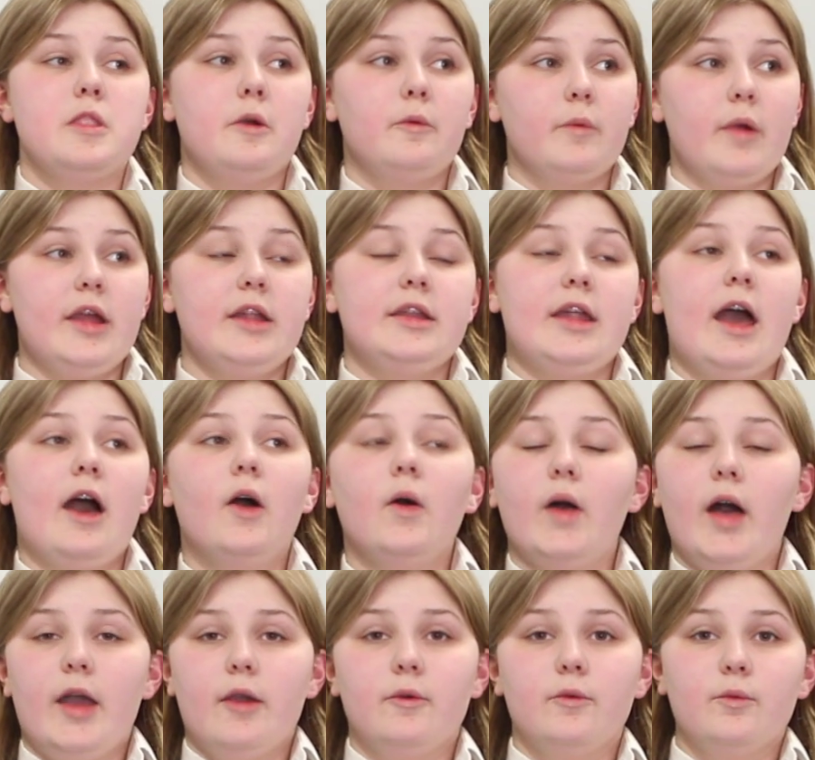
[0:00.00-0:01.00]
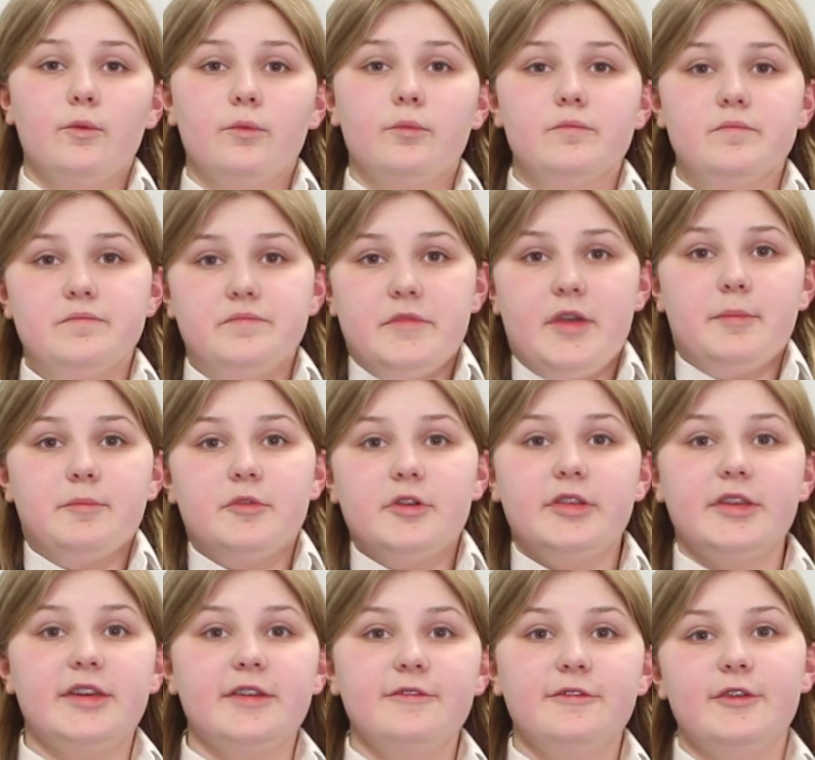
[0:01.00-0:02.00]
right now, I'm
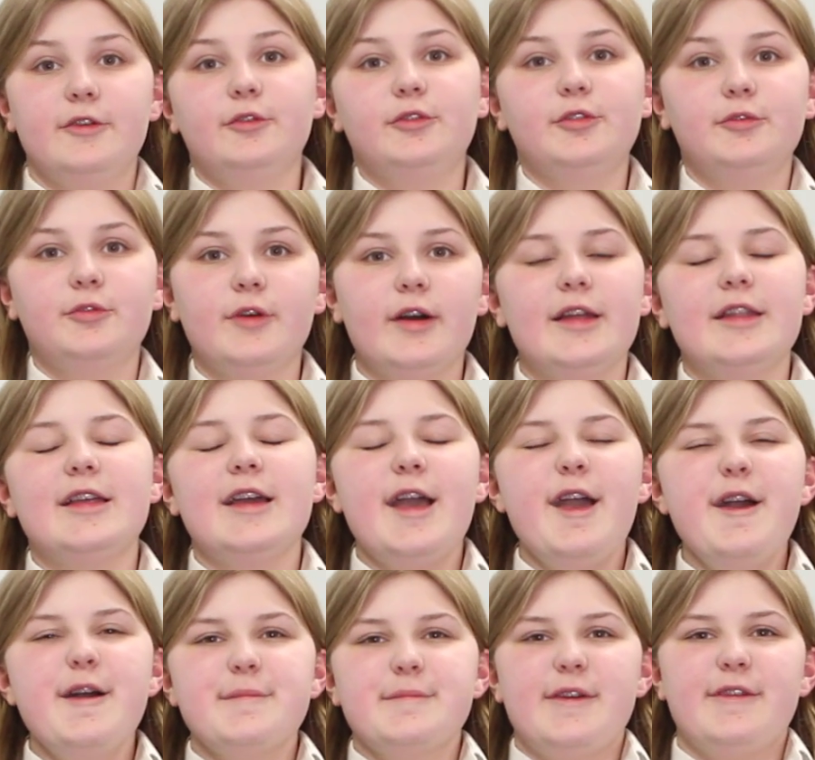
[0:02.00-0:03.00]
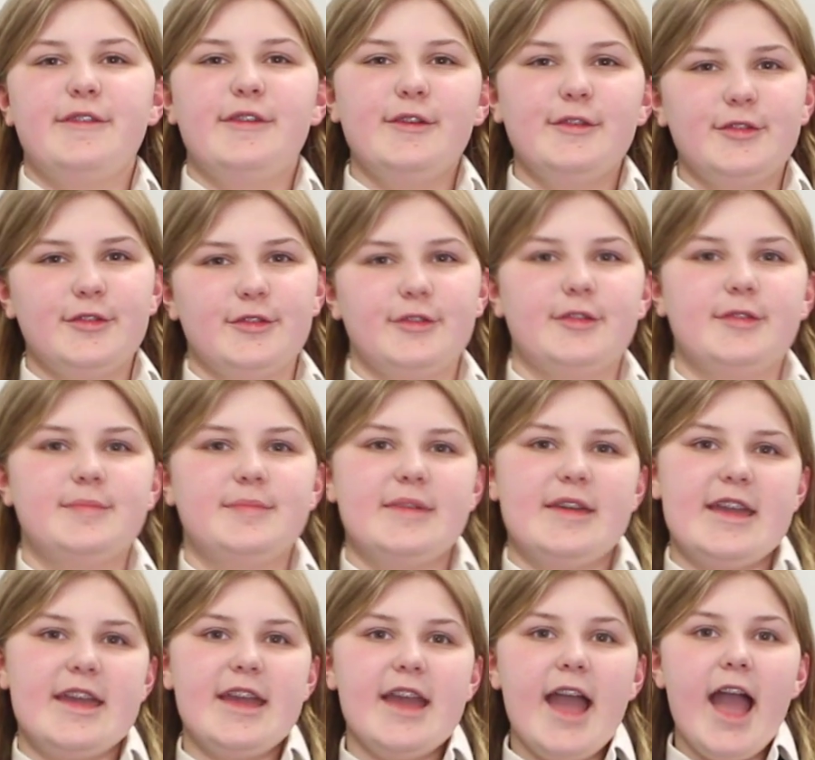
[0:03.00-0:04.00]
really confused of what my future would
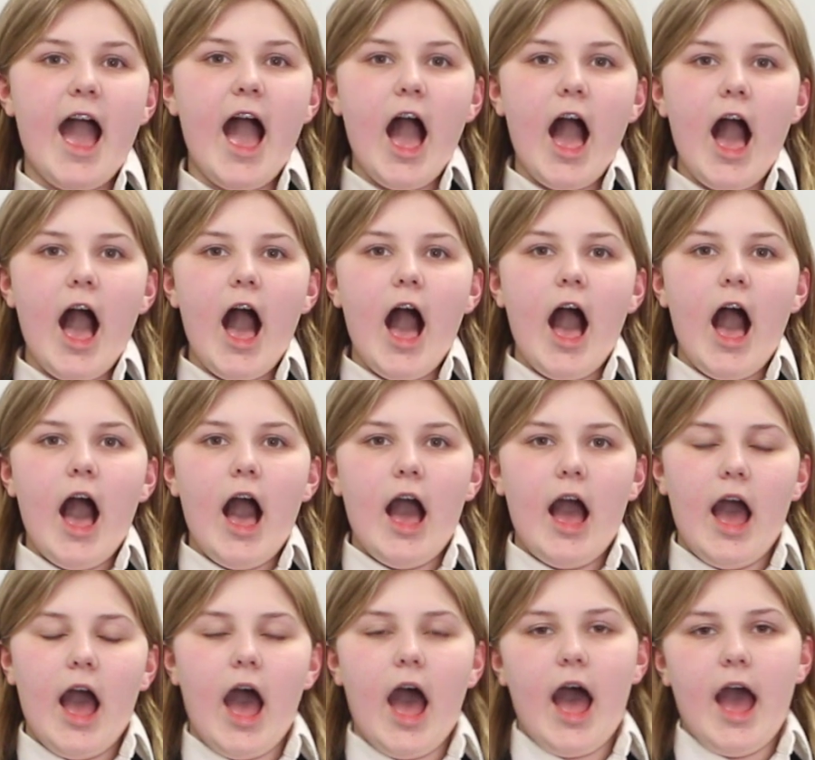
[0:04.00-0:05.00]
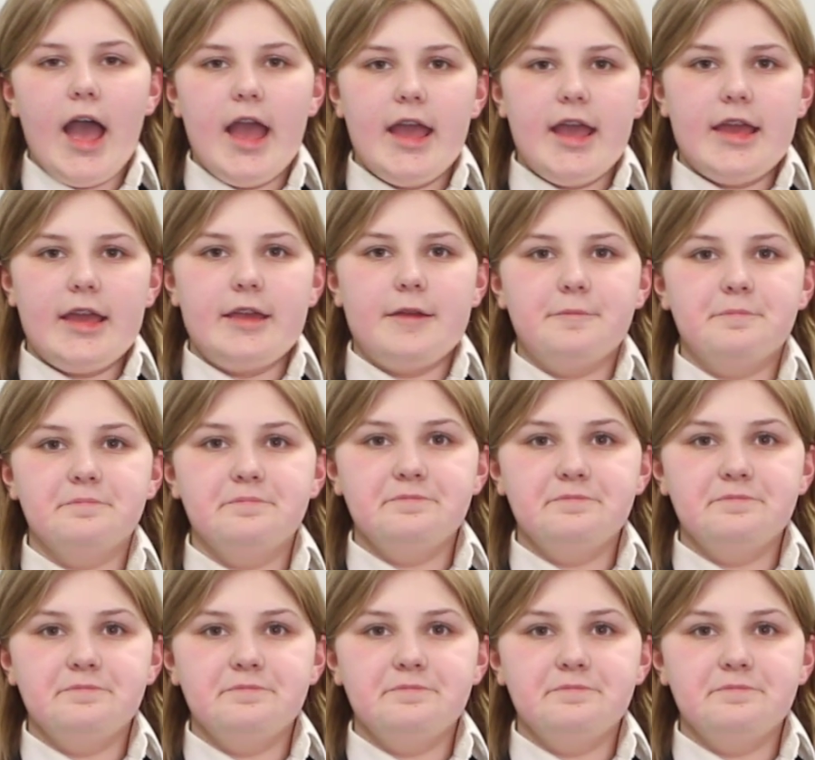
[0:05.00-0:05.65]
be. I